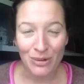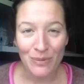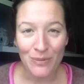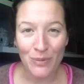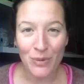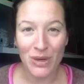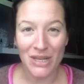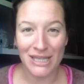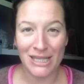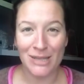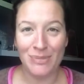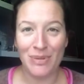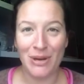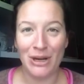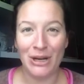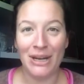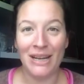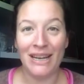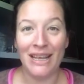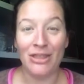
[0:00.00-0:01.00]
with
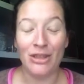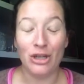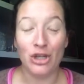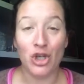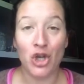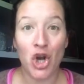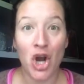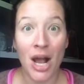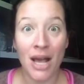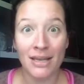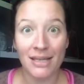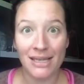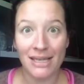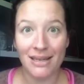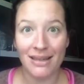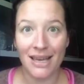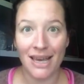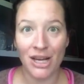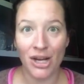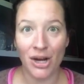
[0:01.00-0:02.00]
Spirit and the
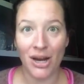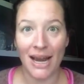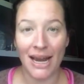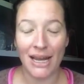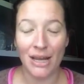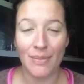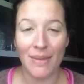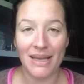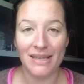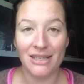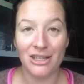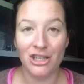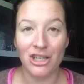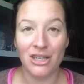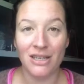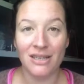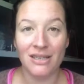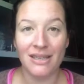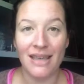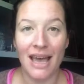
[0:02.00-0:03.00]
trust that you're getting
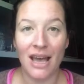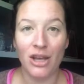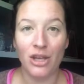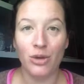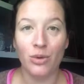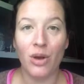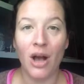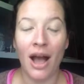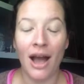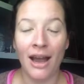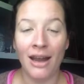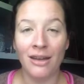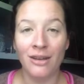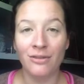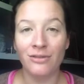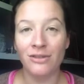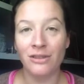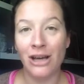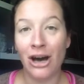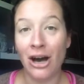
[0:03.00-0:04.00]
messages that you kind
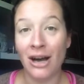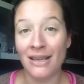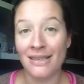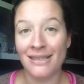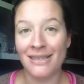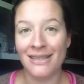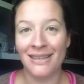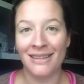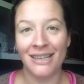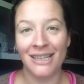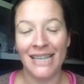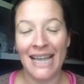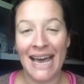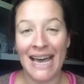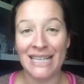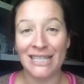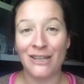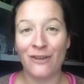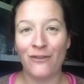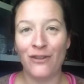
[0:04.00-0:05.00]
of lost in the
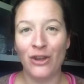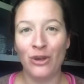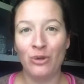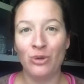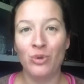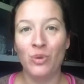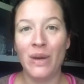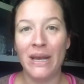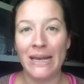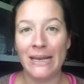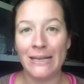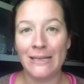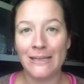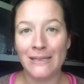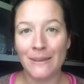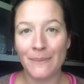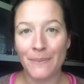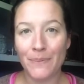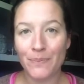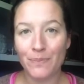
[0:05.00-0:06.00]
last few weeks.